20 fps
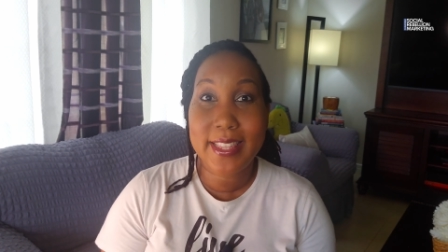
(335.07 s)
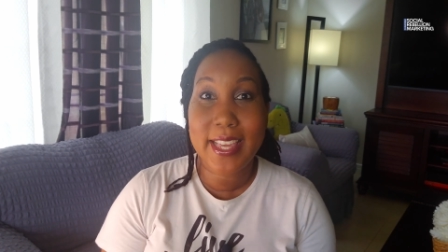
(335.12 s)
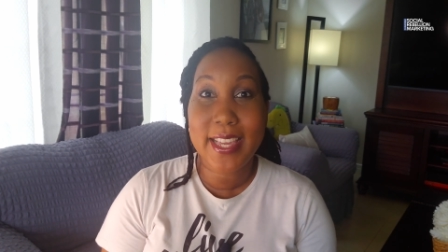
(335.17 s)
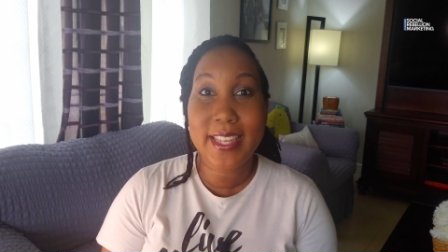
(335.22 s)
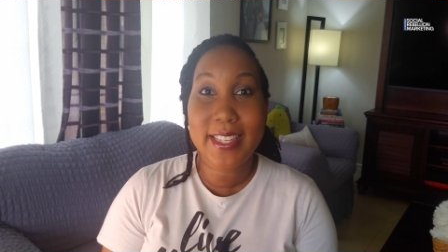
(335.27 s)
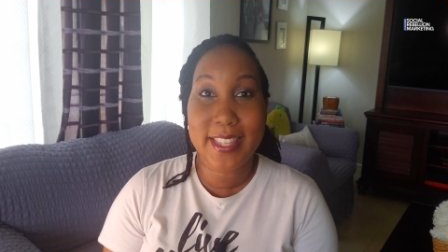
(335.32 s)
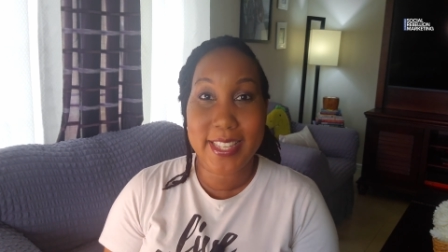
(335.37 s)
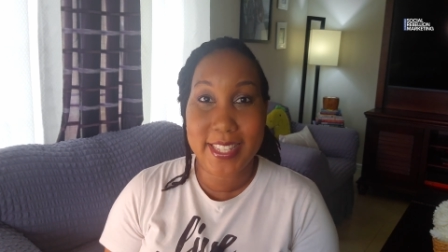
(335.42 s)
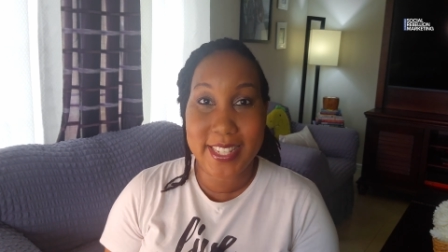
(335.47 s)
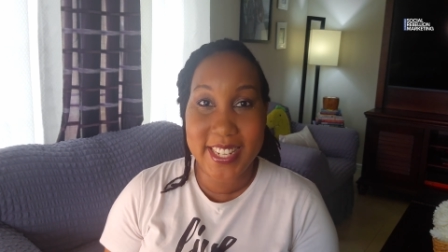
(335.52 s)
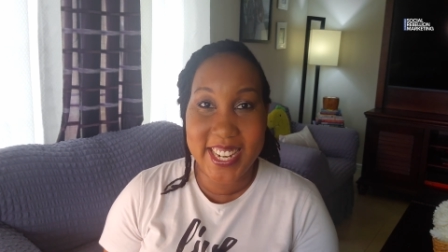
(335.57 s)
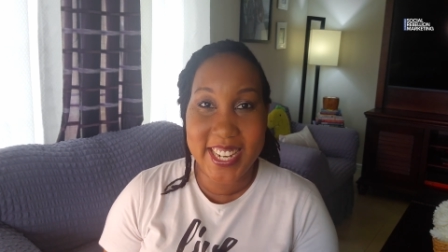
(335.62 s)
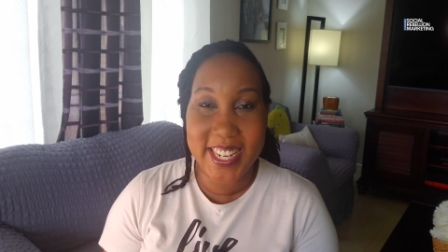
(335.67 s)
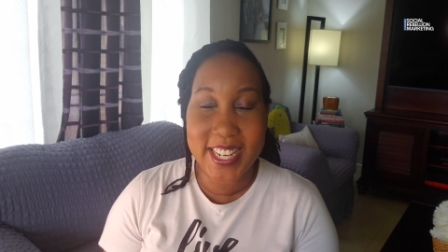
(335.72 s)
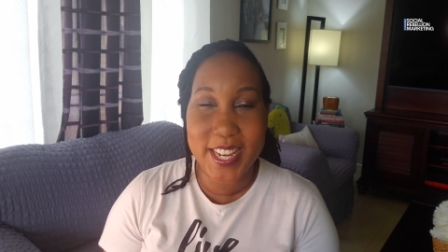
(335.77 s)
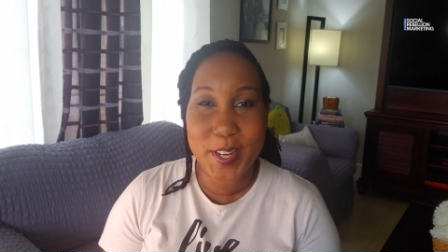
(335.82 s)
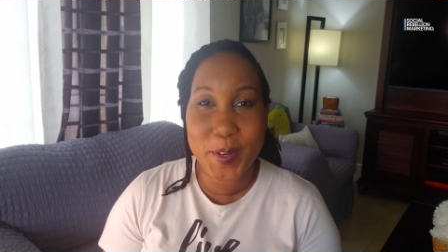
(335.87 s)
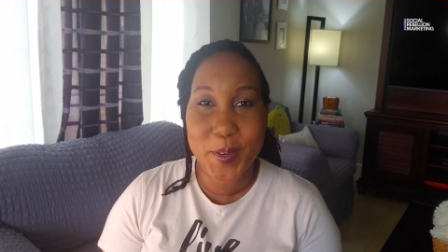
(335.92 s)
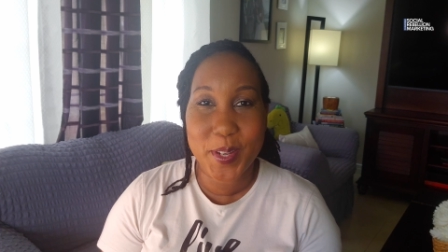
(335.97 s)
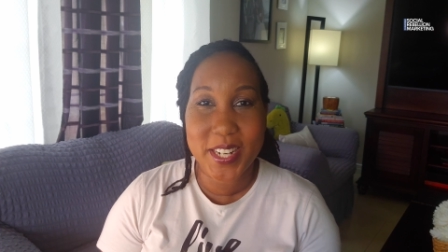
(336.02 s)
think they
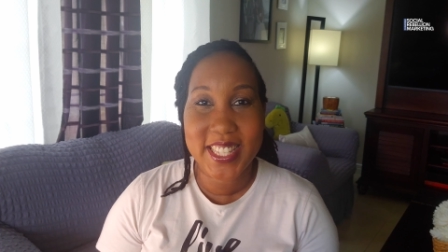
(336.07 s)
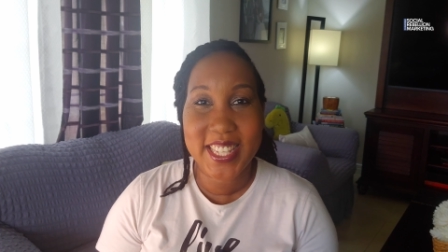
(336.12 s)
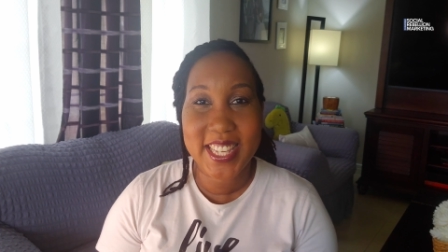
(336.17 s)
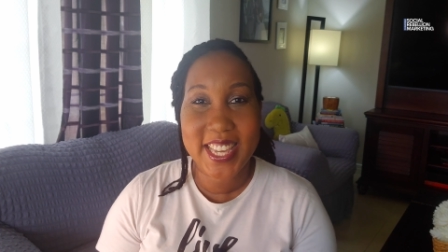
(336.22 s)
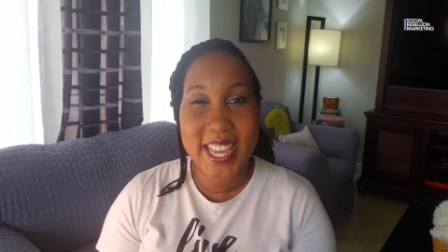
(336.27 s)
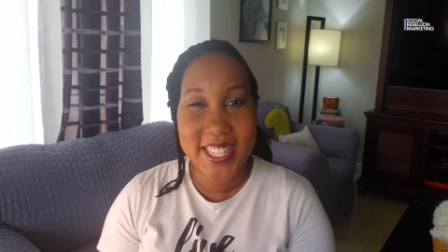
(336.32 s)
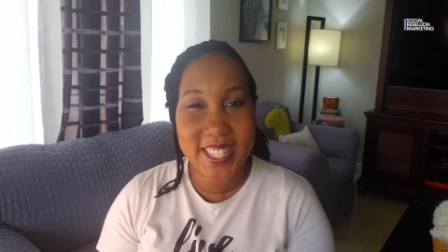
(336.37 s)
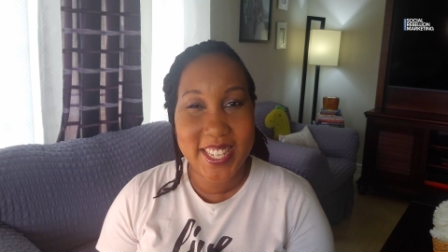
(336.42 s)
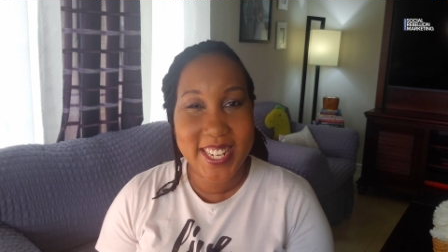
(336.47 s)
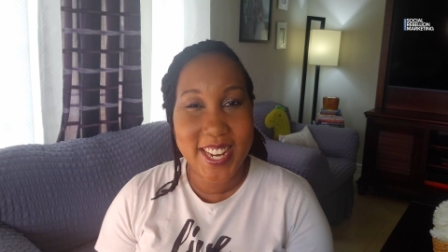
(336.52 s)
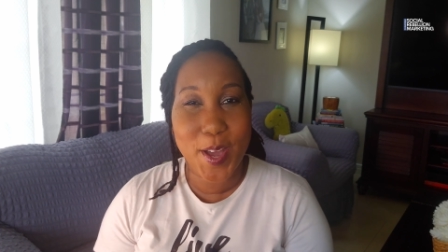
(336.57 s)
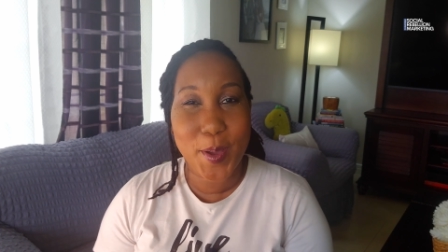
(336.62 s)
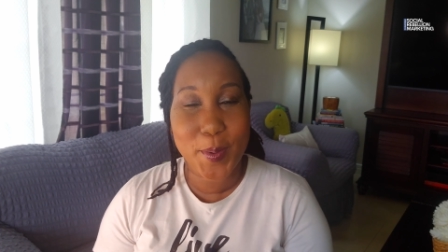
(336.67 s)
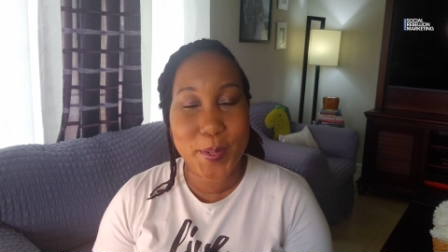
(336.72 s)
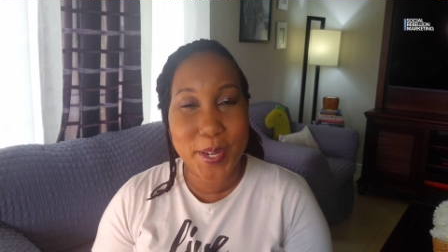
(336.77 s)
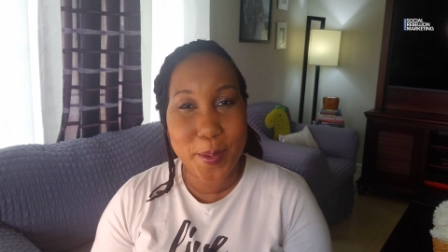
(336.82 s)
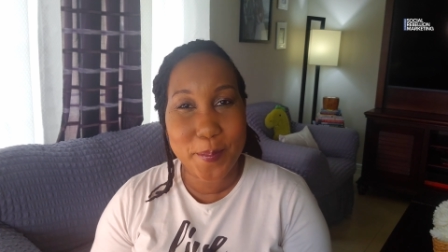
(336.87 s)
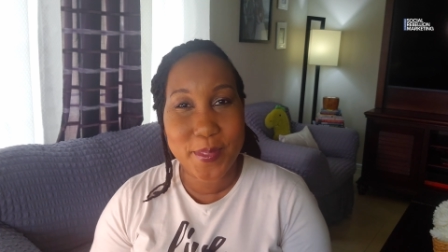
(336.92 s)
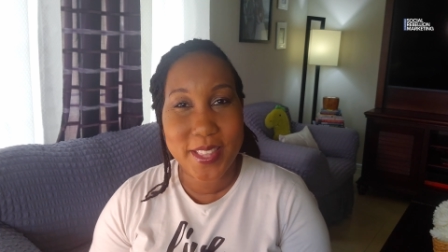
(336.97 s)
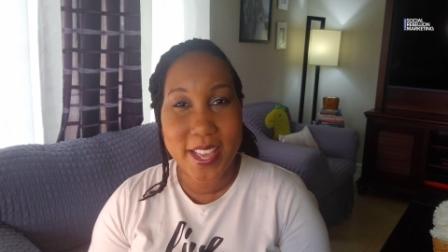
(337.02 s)
need in order to get to the
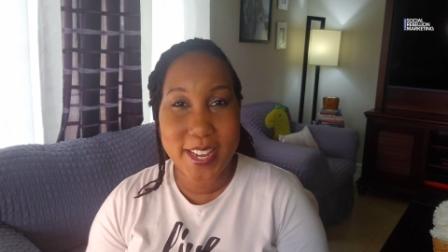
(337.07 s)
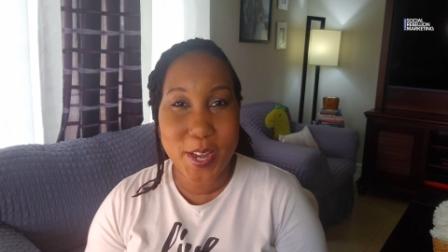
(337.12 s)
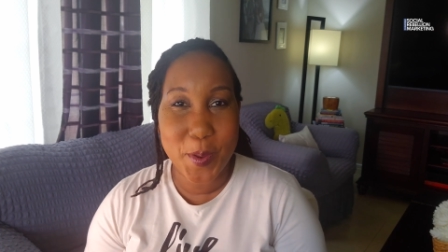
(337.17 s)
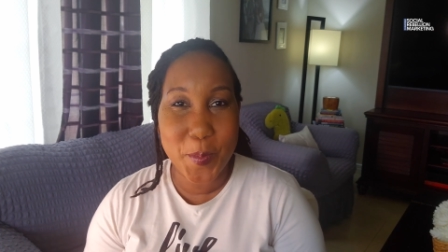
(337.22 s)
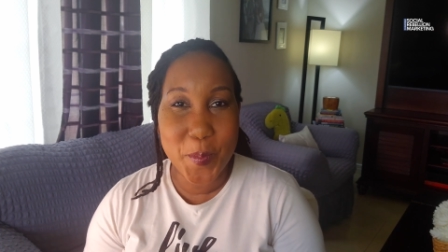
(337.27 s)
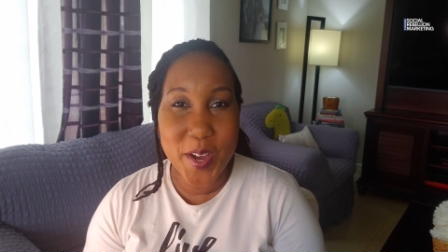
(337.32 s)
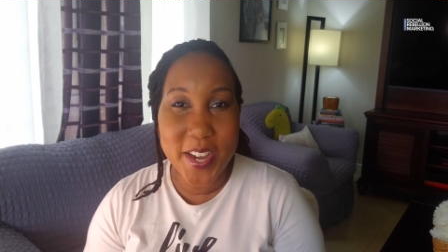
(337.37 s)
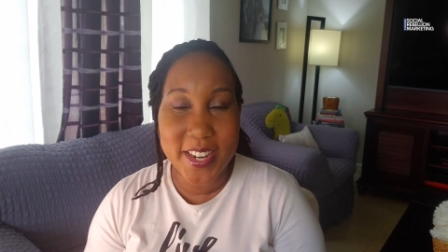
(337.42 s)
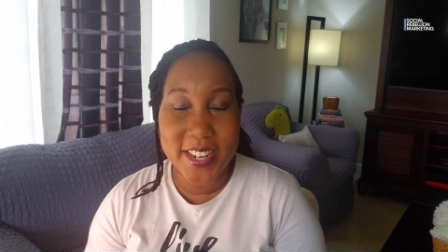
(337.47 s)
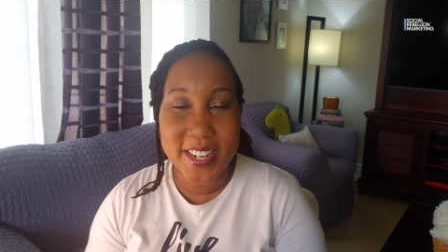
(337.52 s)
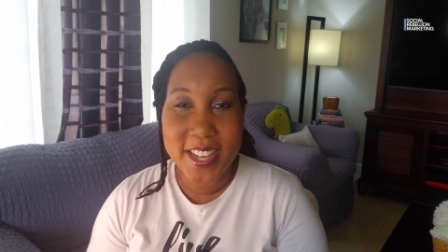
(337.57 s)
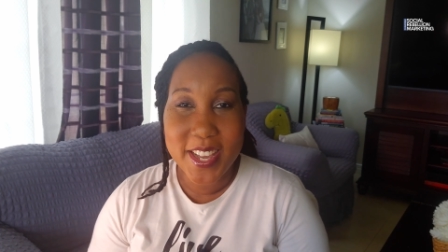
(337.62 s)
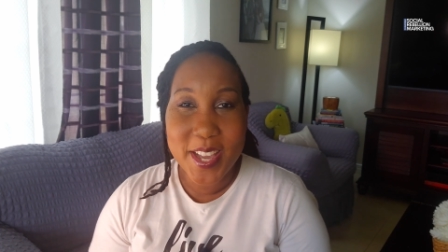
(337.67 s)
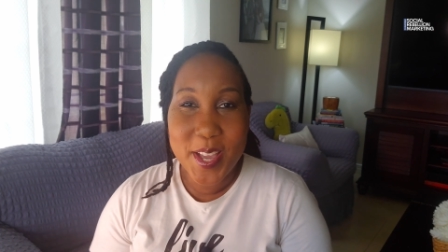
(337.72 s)
outcome that they want.